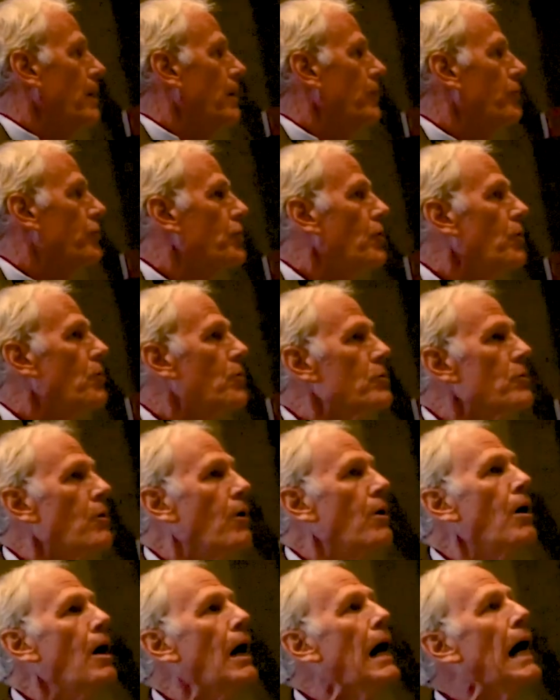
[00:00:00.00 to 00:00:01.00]
And
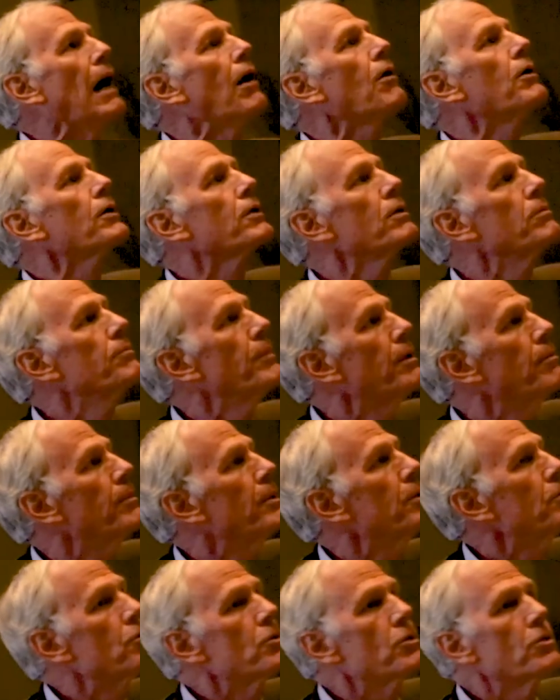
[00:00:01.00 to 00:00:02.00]
so our
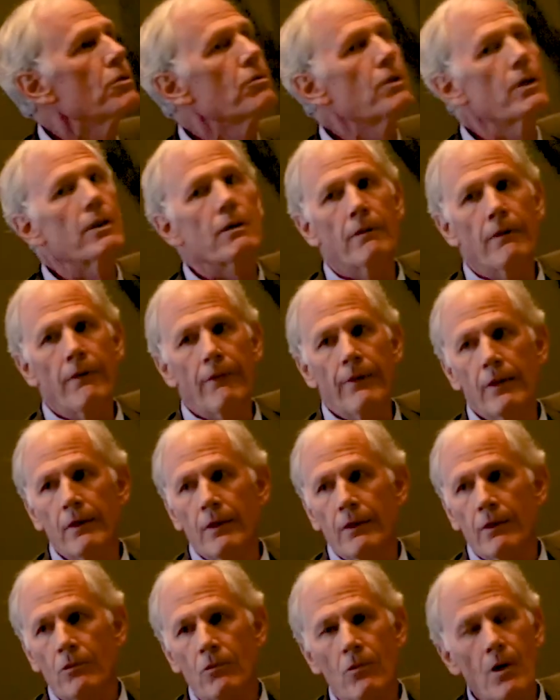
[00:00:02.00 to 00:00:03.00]
commitments to it,
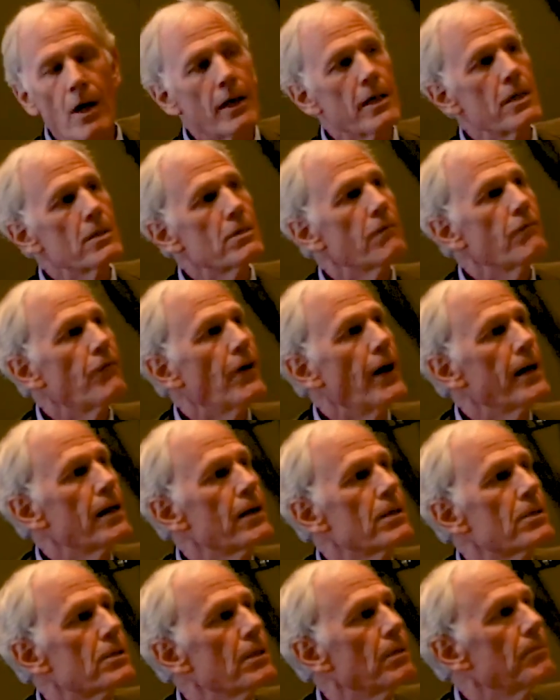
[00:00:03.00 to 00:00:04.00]
Ronnie's
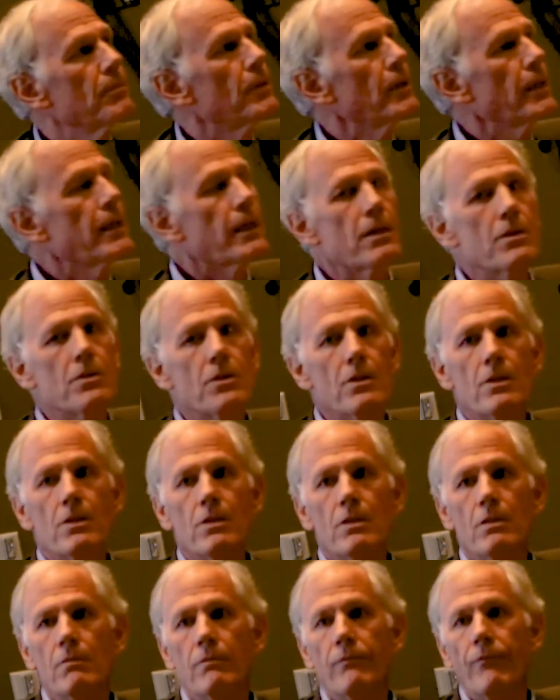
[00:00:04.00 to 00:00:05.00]
invited some
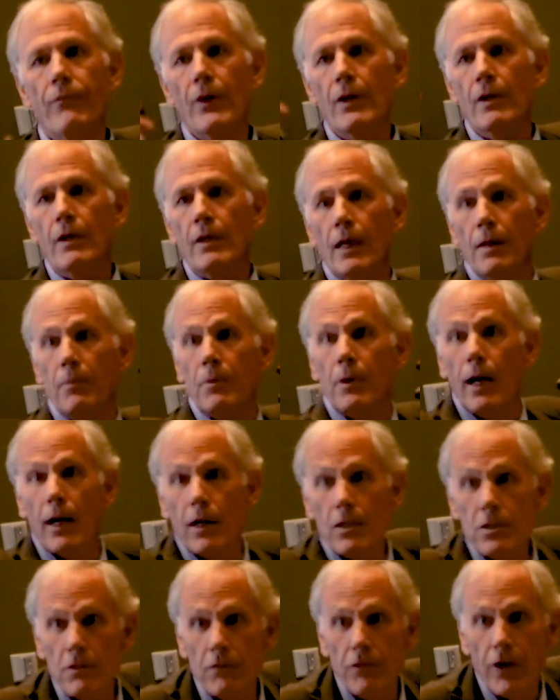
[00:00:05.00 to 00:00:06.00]
linkages,
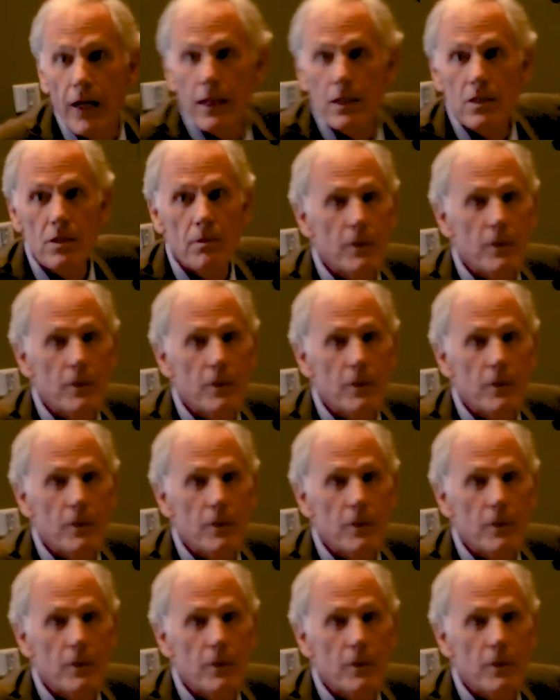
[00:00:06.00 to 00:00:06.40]
Gabrielle's invited some